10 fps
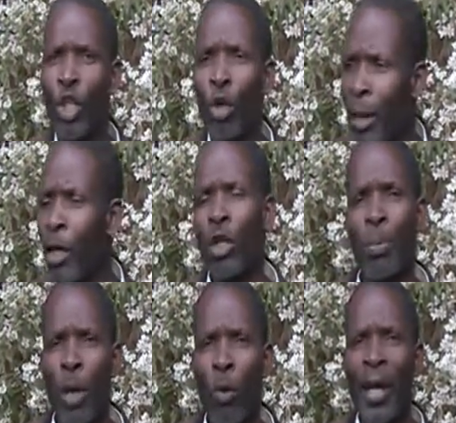You may not
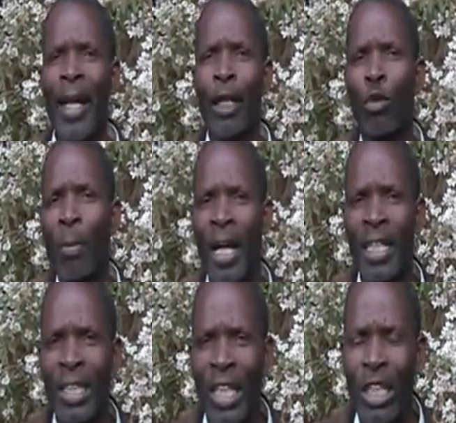be willing to plant
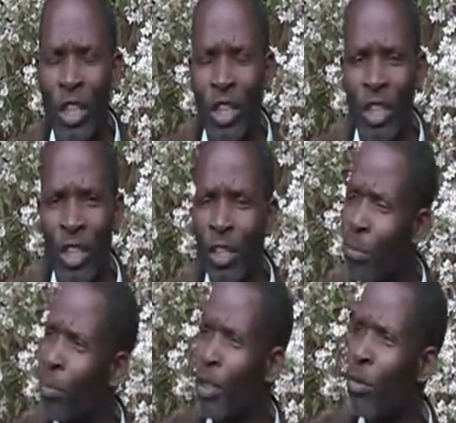a church,
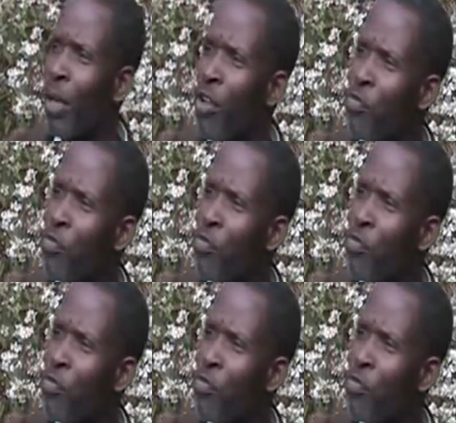but you may